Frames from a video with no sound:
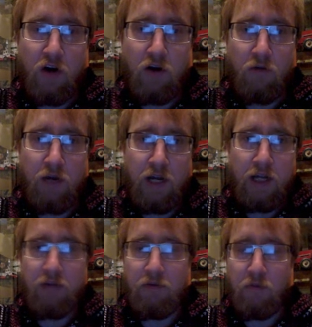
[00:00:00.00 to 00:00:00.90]
and
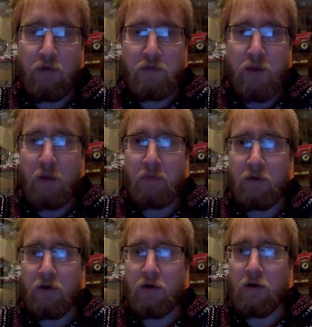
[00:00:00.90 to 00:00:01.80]
away most
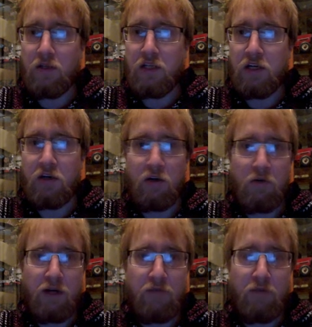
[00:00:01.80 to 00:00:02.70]
popular senator
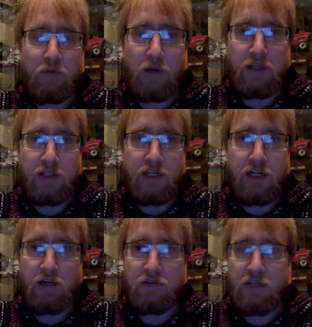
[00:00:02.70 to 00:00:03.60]
running for
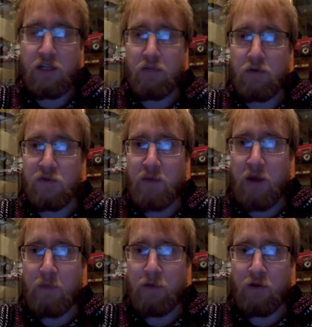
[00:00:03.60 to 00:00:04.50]
president. I'd say the most
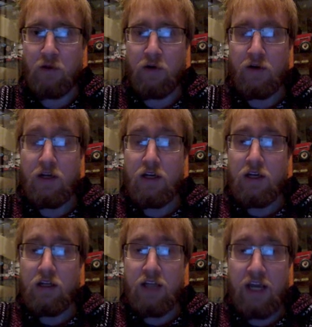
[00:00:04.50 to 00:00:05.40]
popular
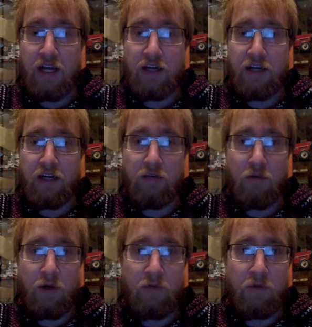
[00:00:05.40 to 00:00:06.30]
candidate
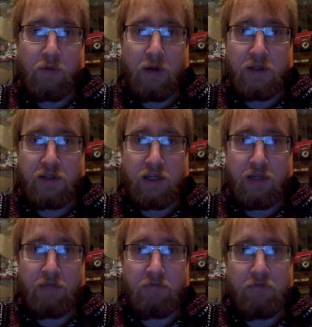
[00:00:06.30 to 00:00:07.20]
running for
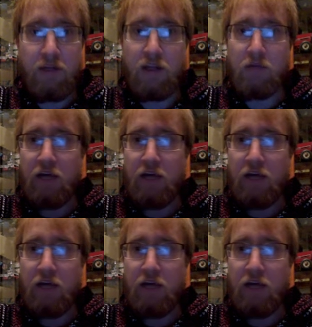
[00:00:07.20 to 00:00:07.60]
president. And then we